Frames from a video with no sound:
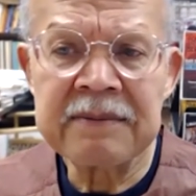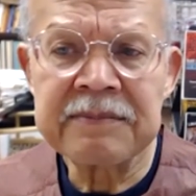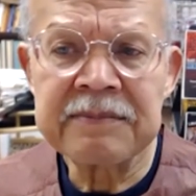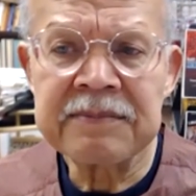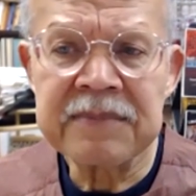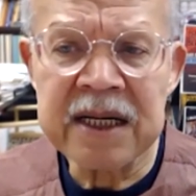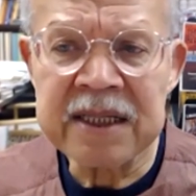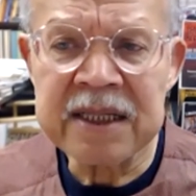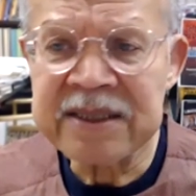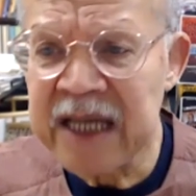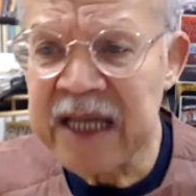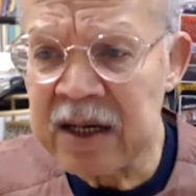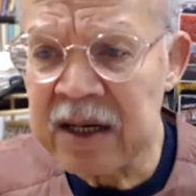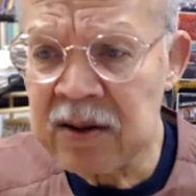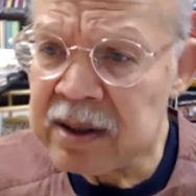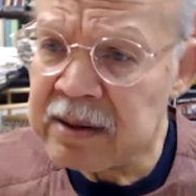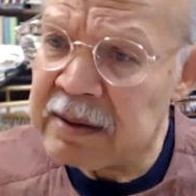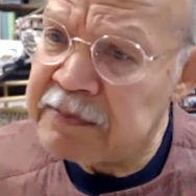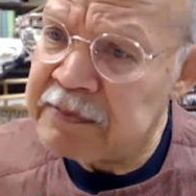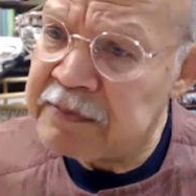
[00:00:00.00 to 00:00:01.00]
etc.,
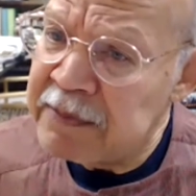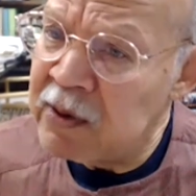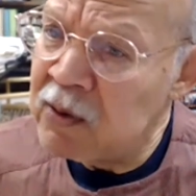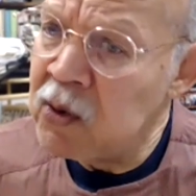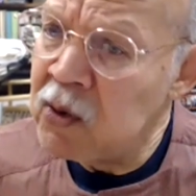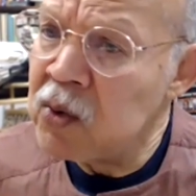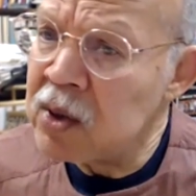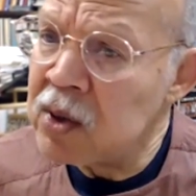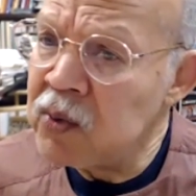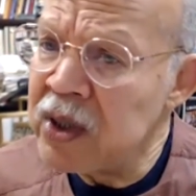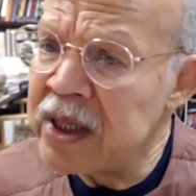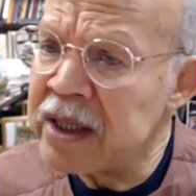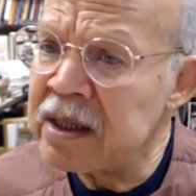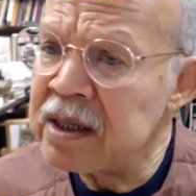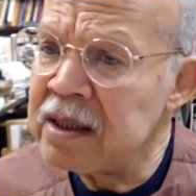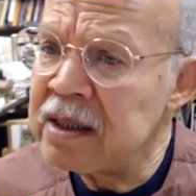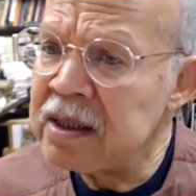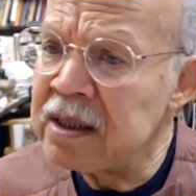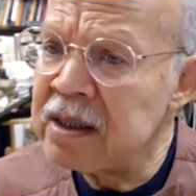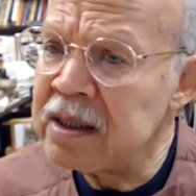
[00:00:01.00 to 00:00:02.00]
the people who were with
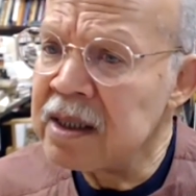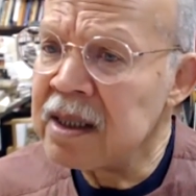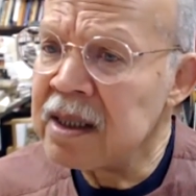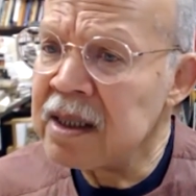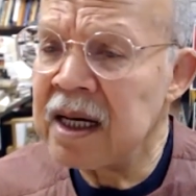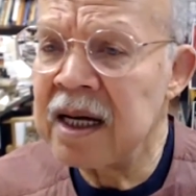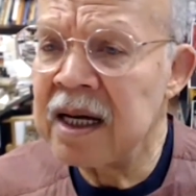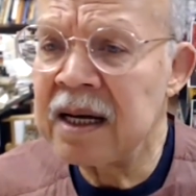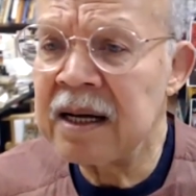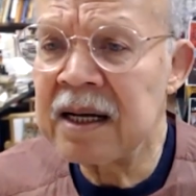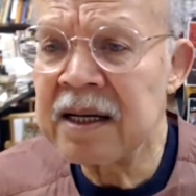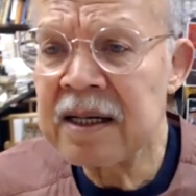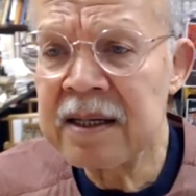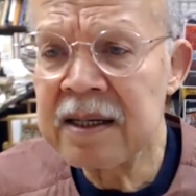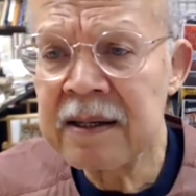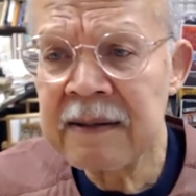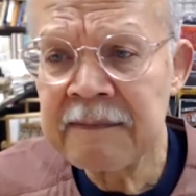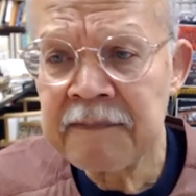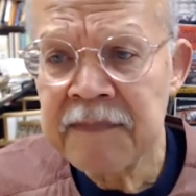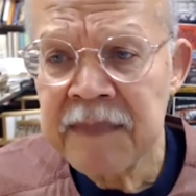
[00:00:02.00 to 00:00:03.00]

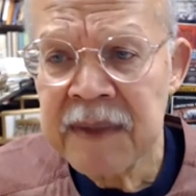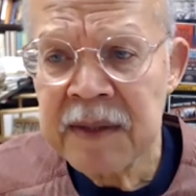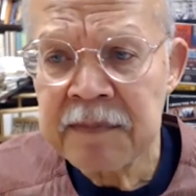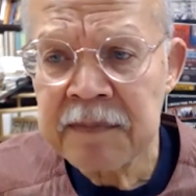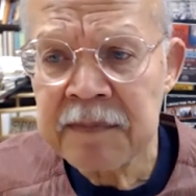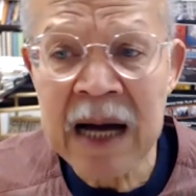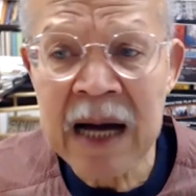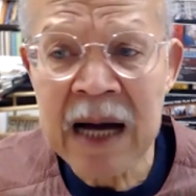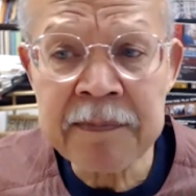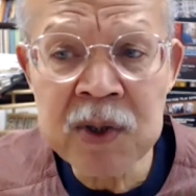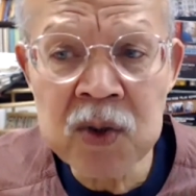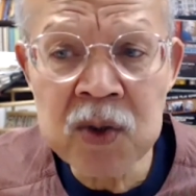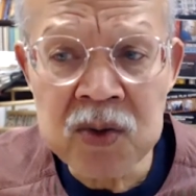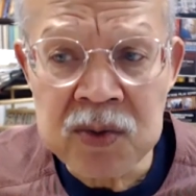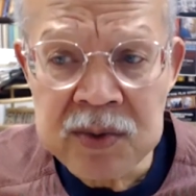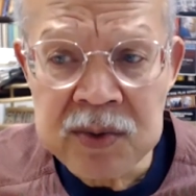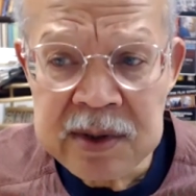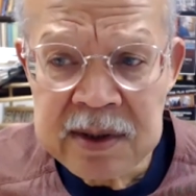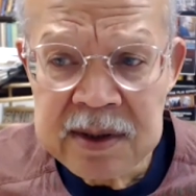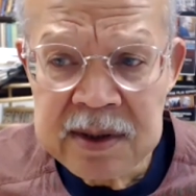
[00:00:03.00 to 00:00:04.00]
Babu,
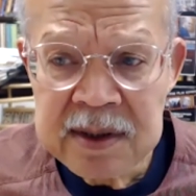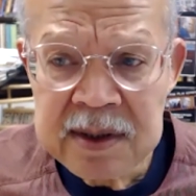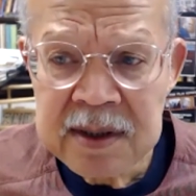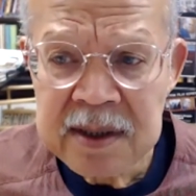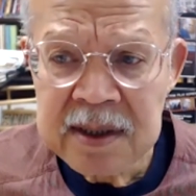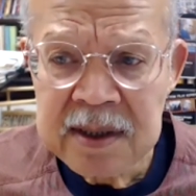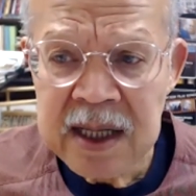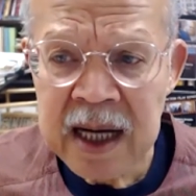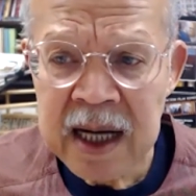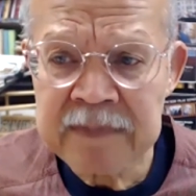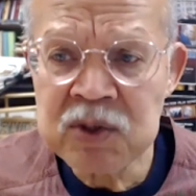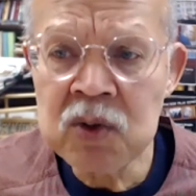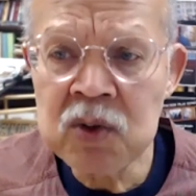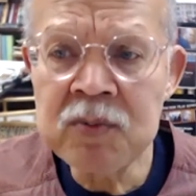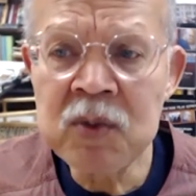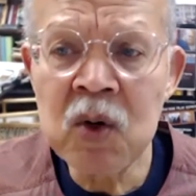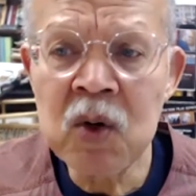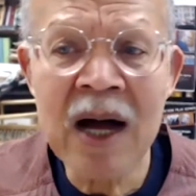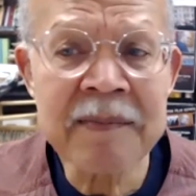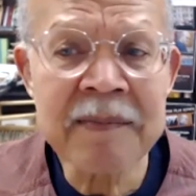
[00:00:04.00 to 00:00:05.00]
Abdul
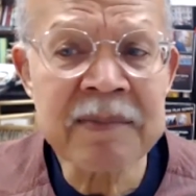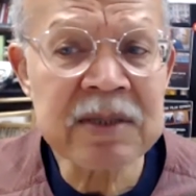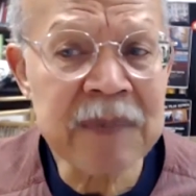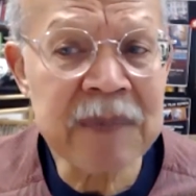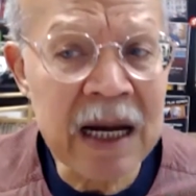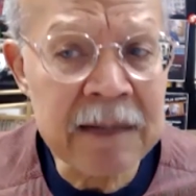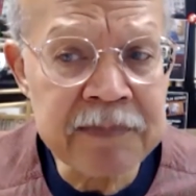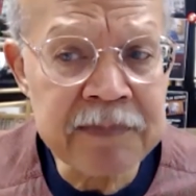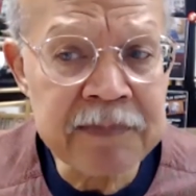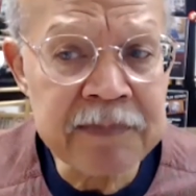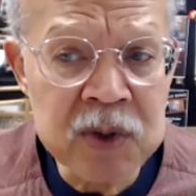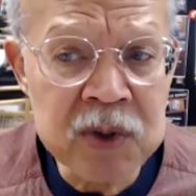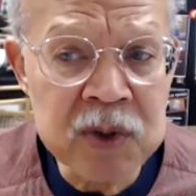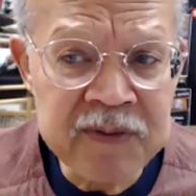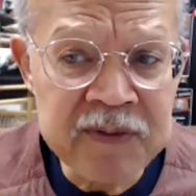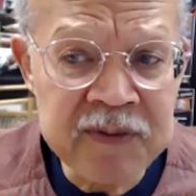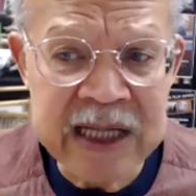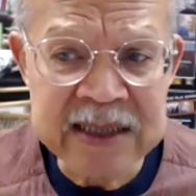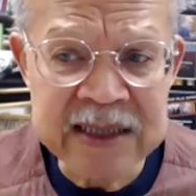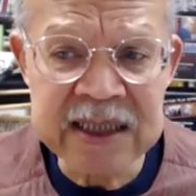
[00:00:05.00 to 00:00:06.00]
Muhammad Babu from
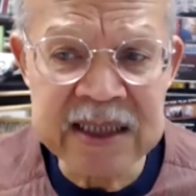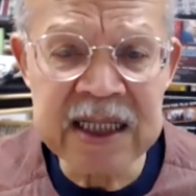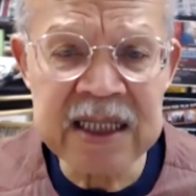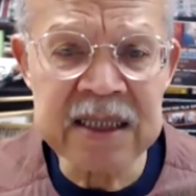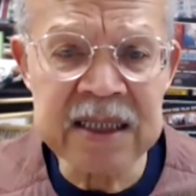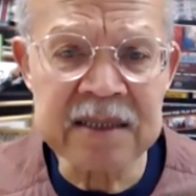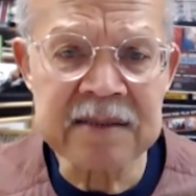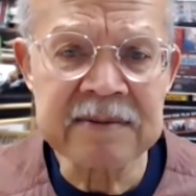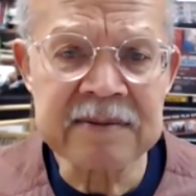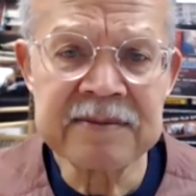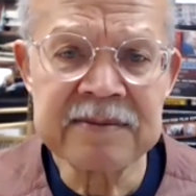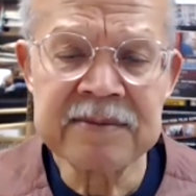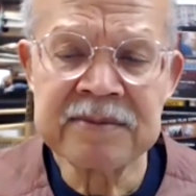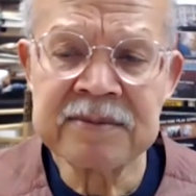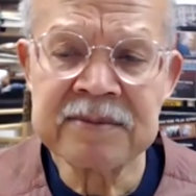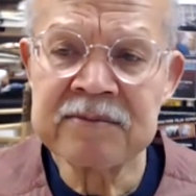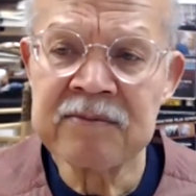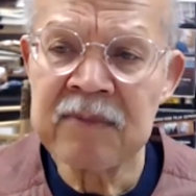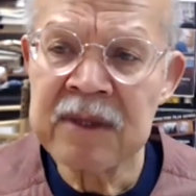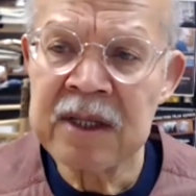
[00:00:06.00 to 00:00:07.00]
Tanzania.
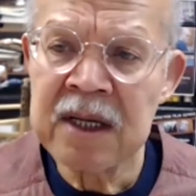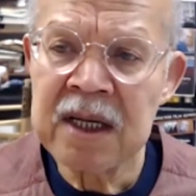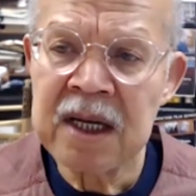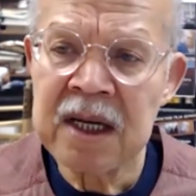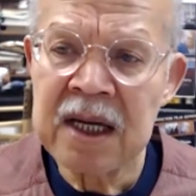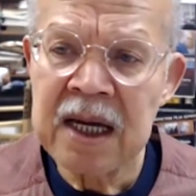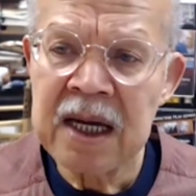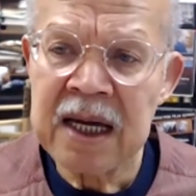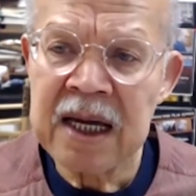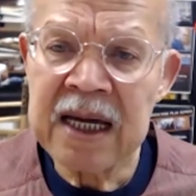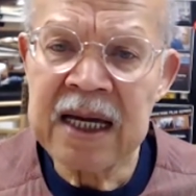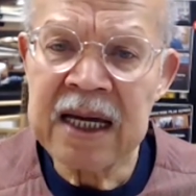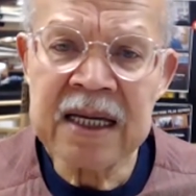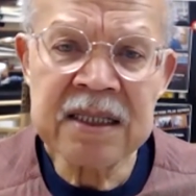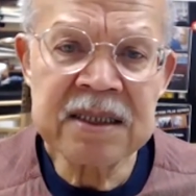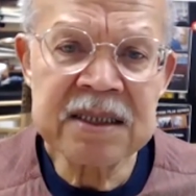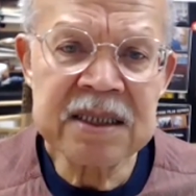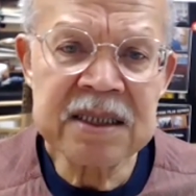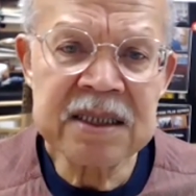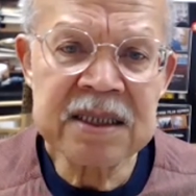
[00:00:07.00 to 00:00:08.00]

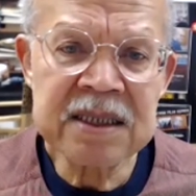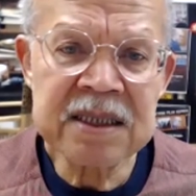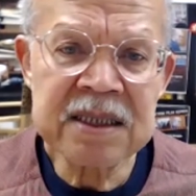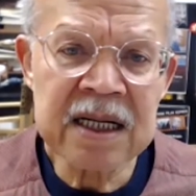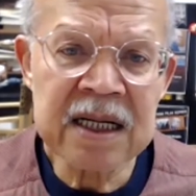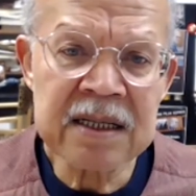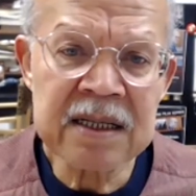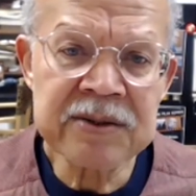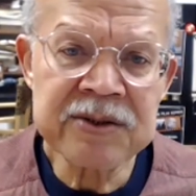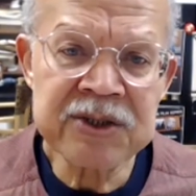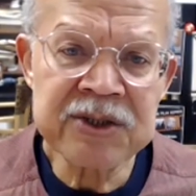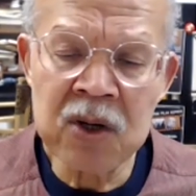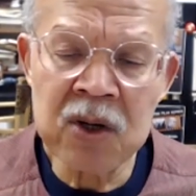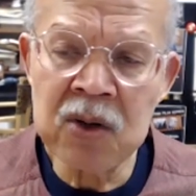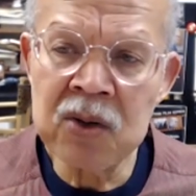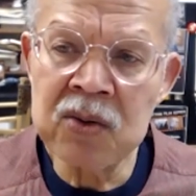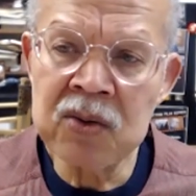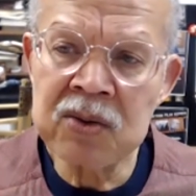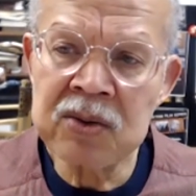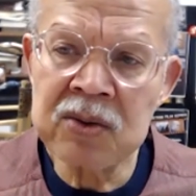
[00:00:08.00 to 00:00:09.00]
And
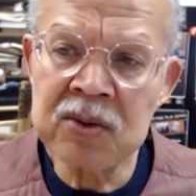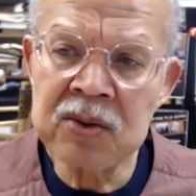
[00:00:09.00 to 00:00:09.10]
so